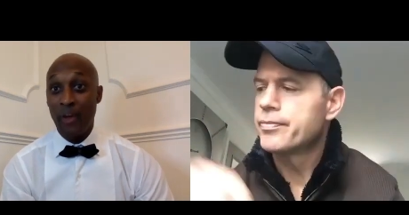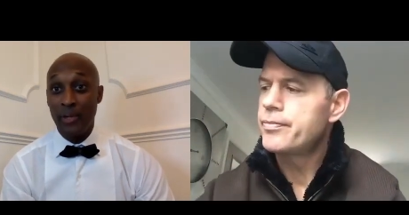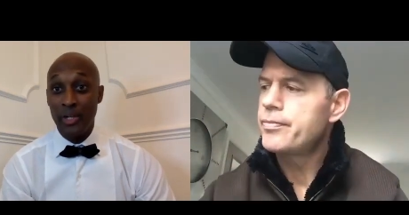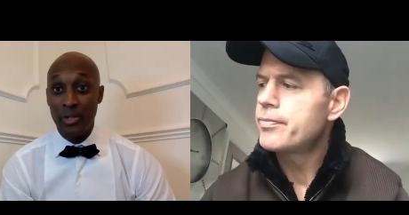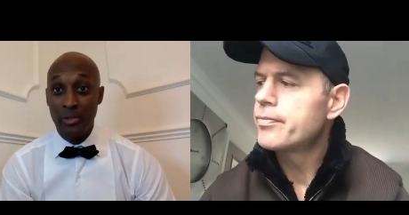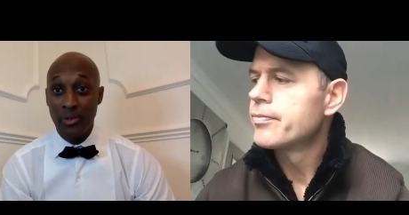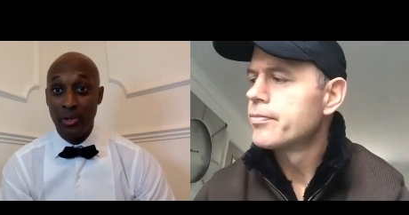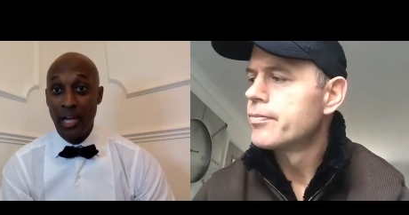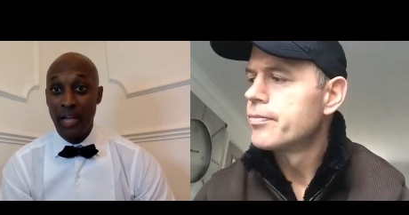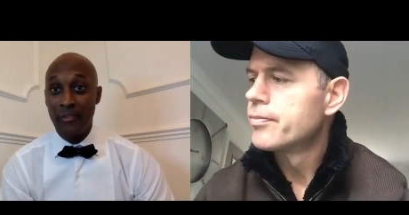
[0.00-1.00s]
Speaker 1: foundation of your
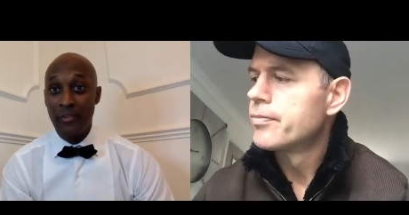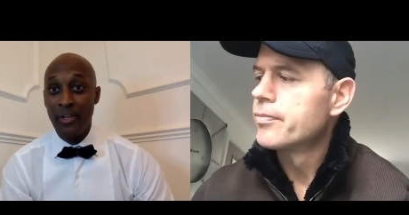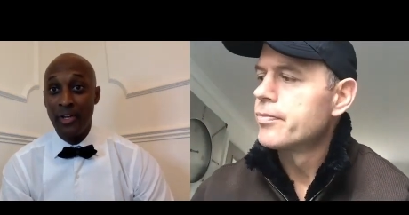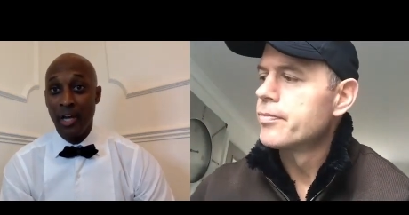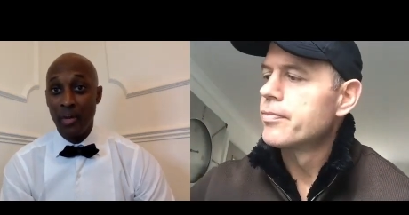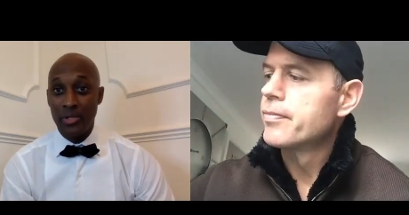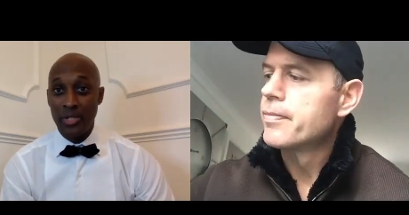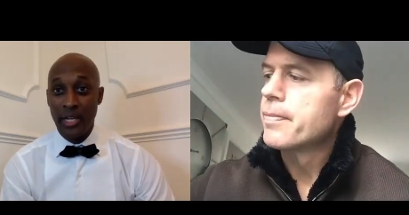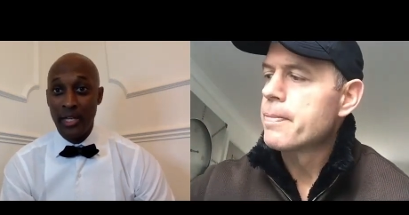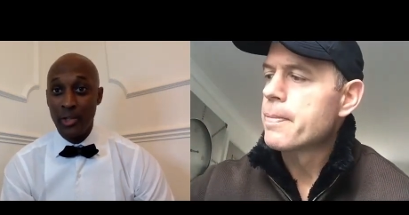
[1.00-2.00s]
life, I would
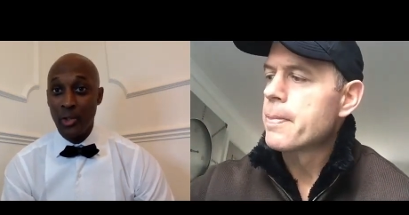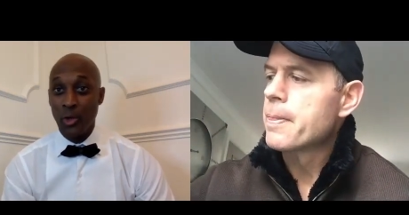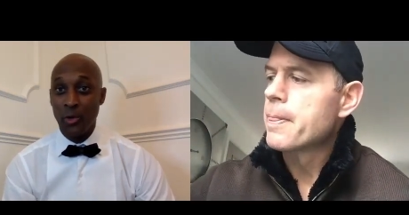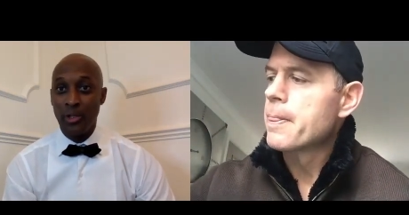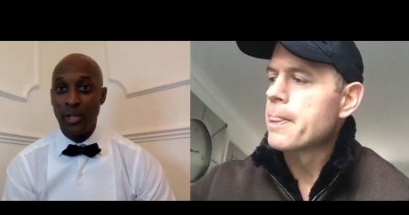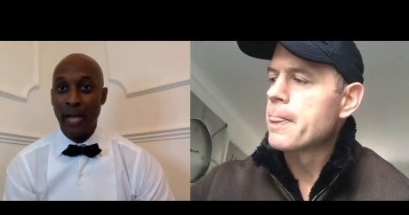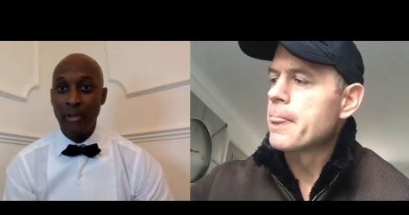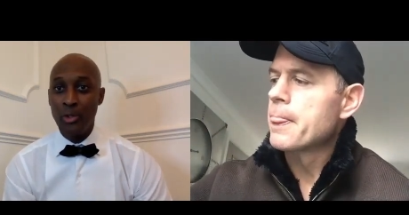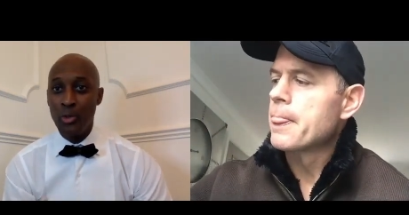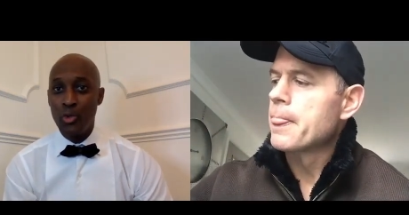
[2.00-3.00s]
say. And you've gone on. How
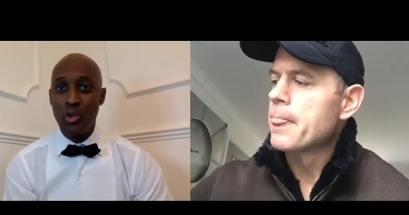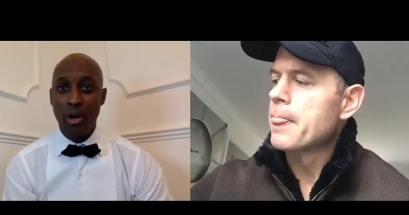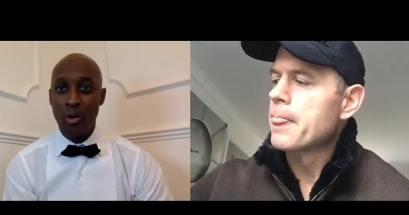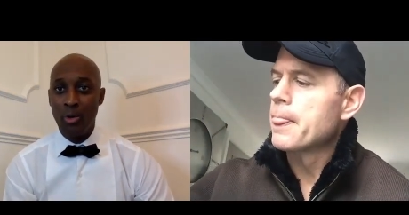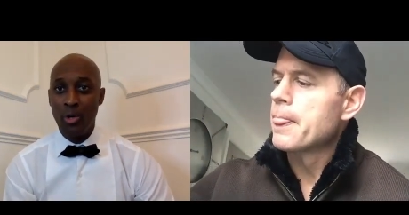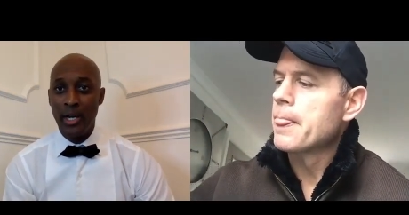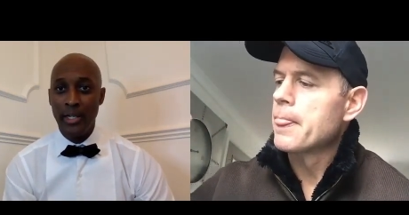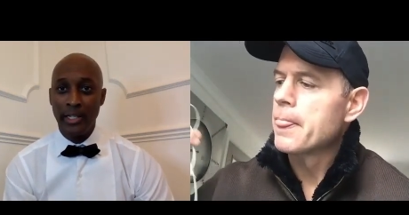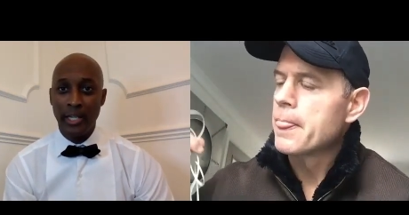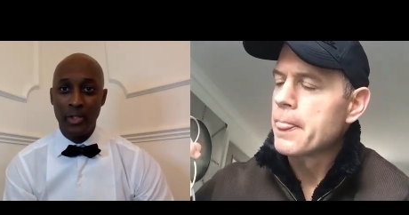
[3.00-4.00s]
did you juggle
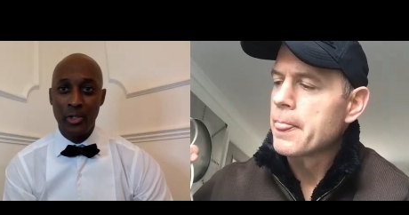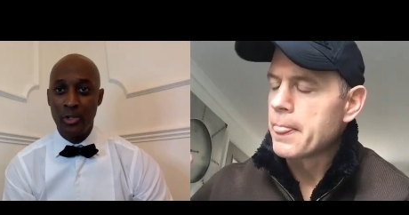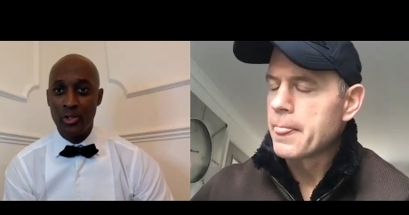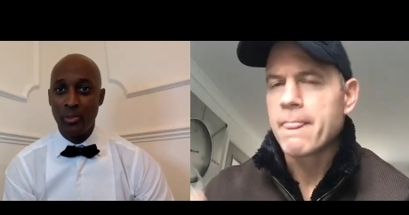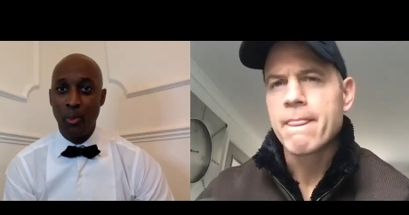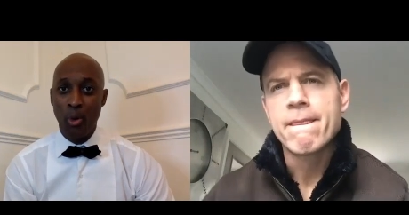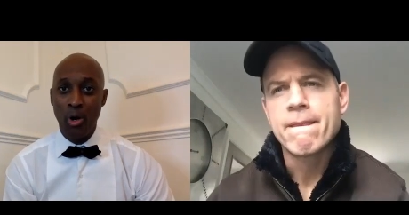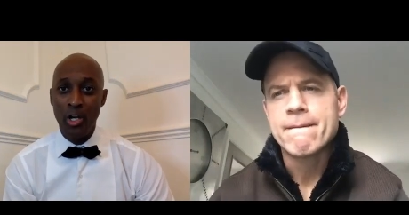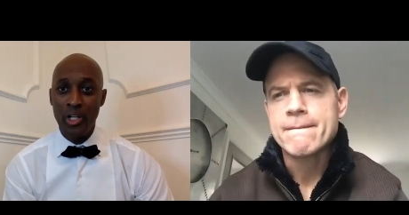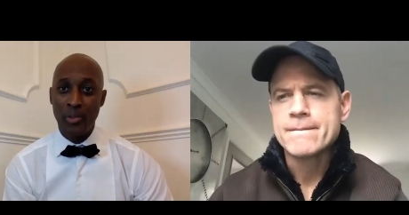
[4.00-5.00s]
education and sport,
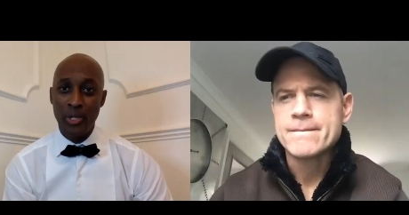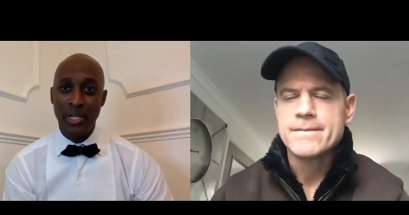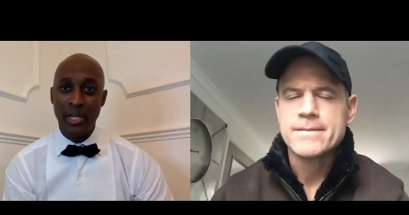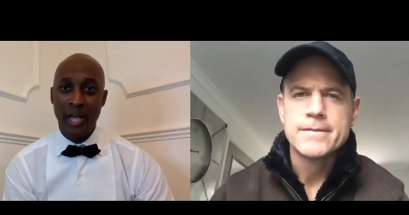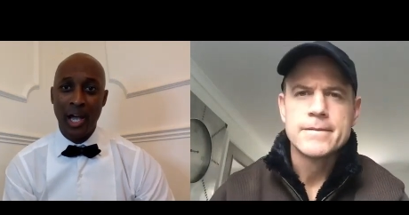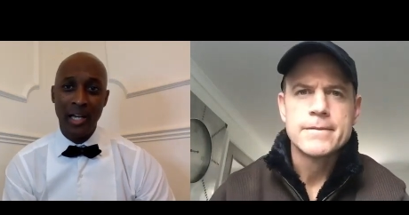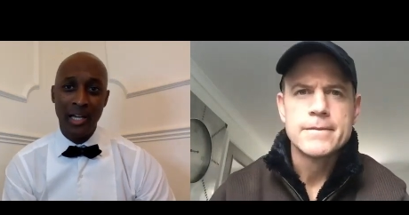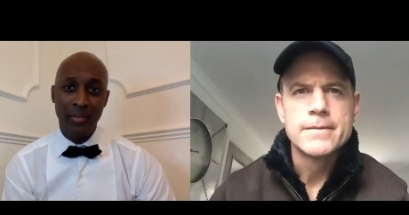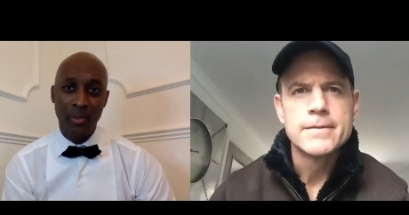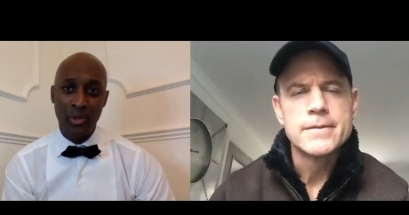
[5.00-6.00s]
especially at a high
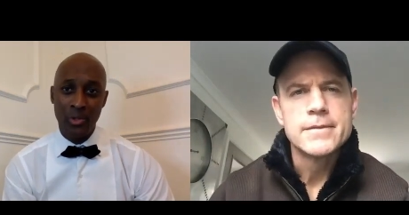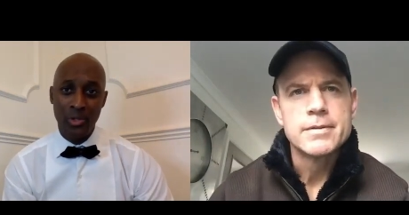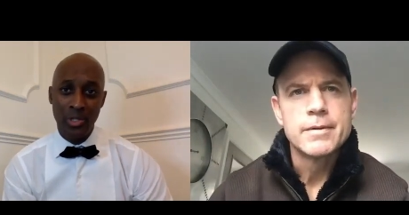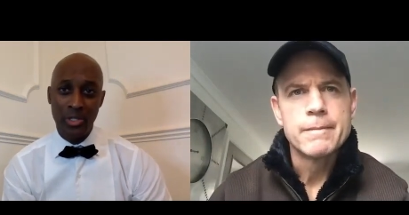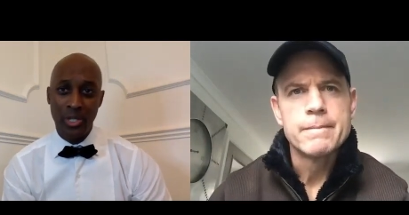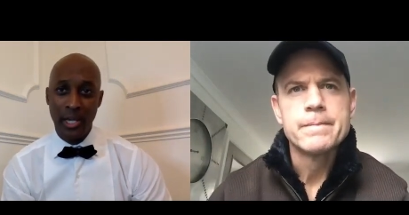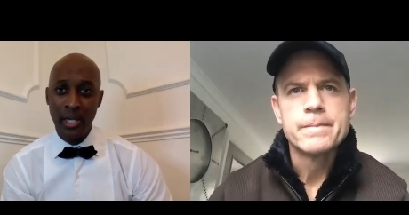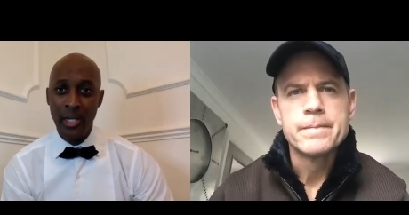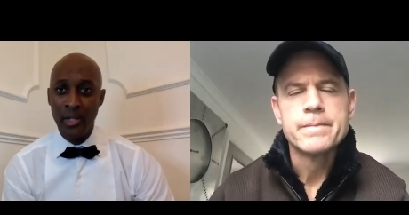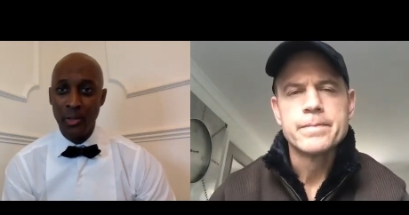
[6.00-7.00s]
level? Because you did say uh,
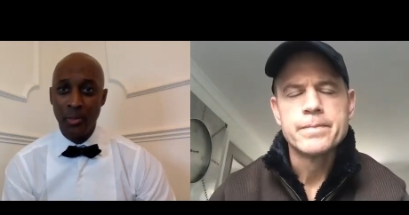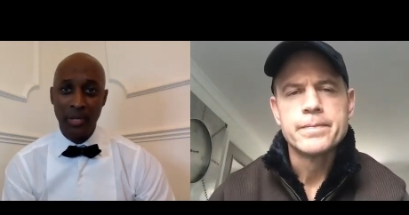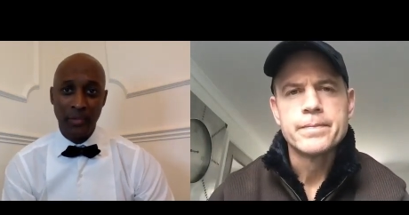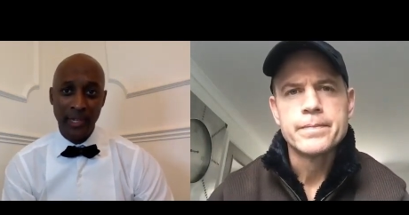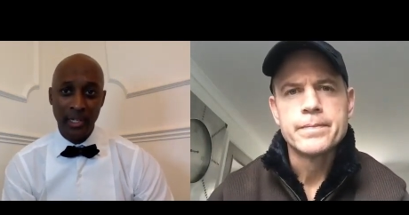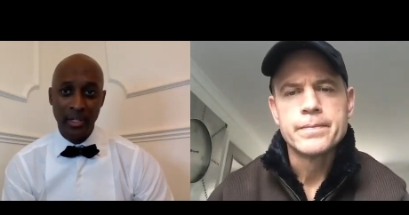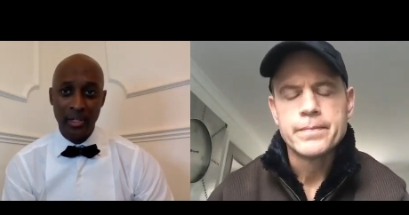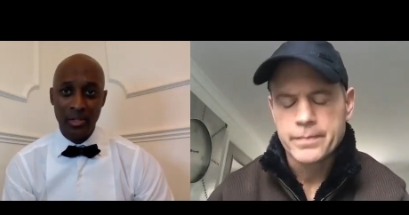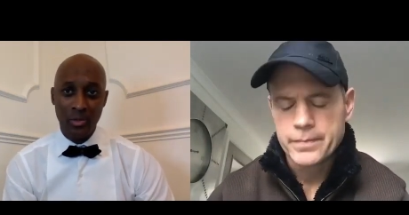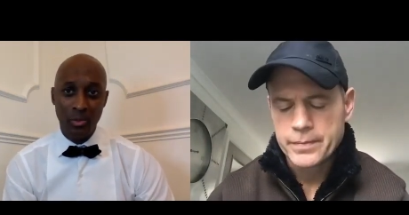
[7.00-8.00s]
you played for England
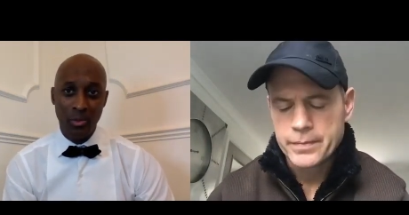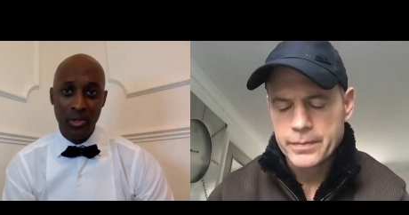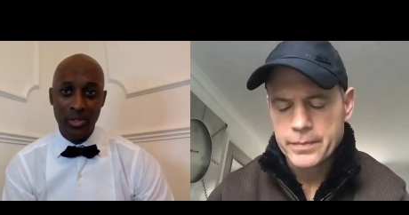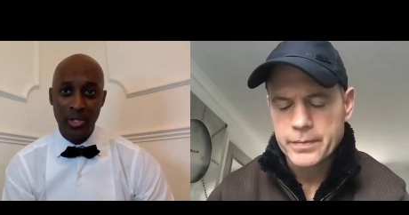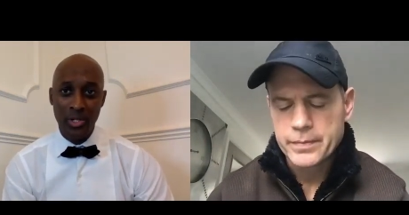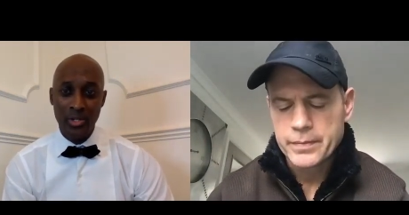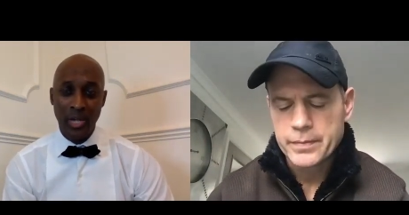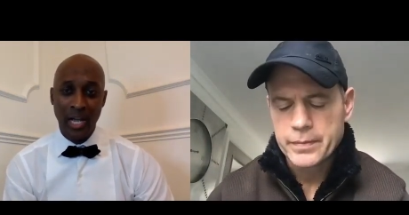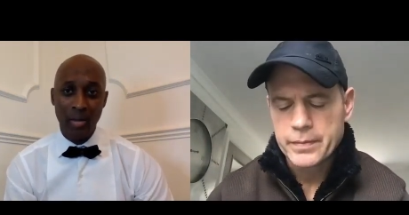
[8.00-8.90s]
as schoolboys. So